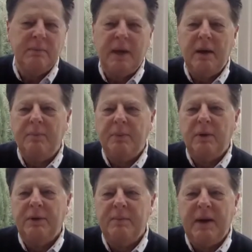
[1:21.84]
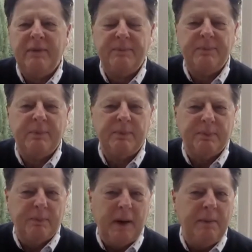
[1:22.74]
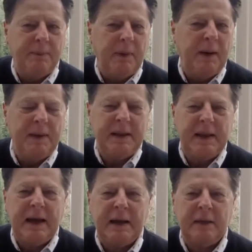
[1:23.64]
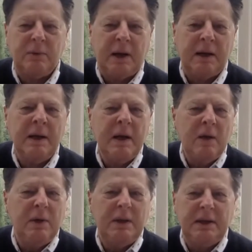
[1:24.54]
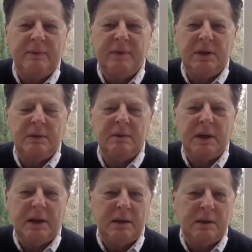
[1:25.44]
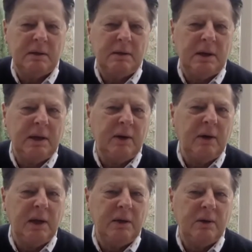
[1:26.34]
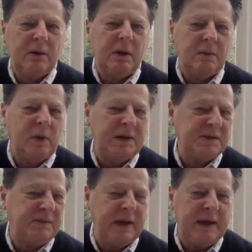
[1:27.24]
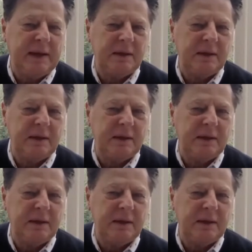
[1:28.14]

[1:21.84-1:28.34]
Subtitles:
and both of my mom and dad, we lived in an area here called West Van.